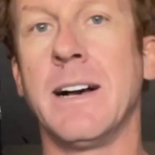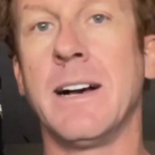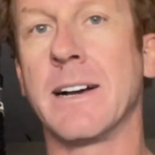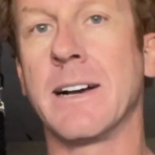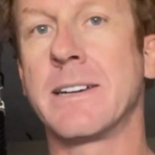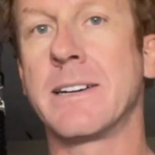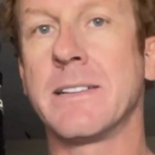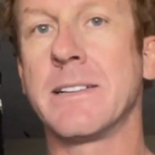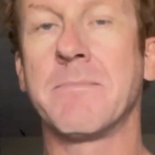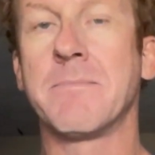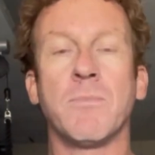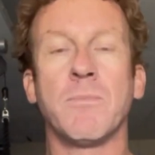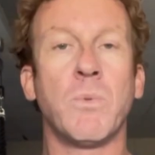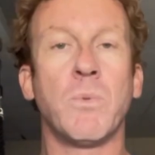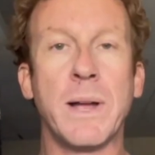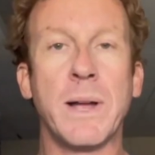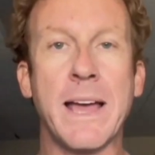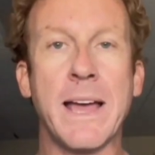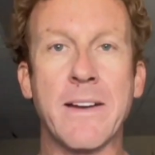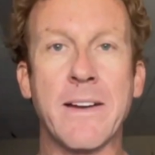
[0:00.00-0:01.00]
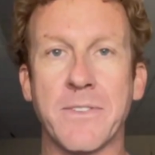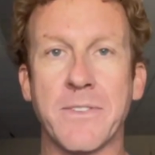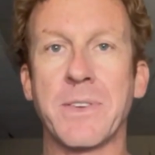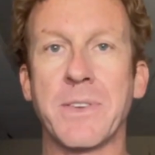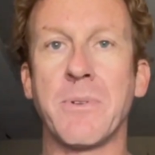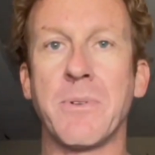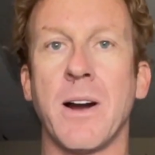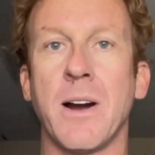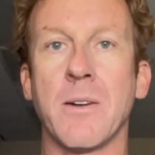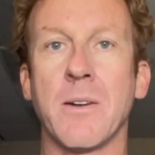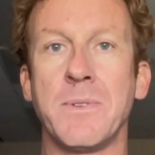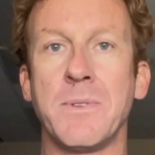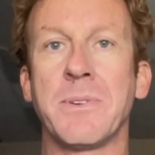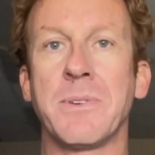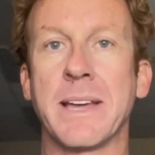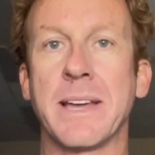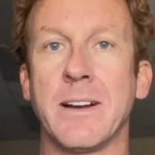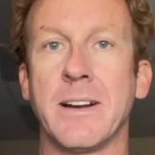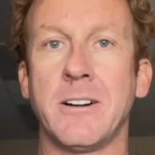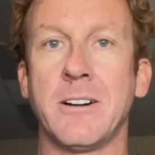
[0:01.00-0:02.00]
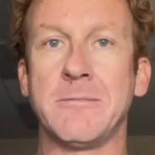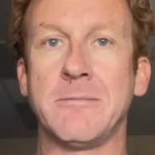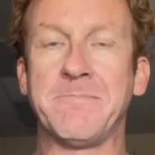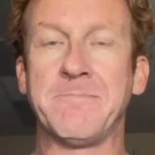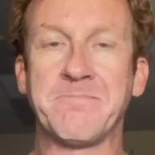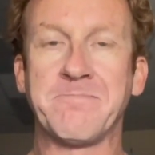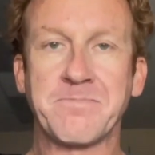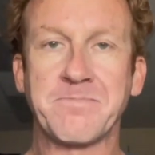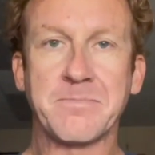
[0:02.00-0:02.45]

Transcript: a good whatever you are when you get home.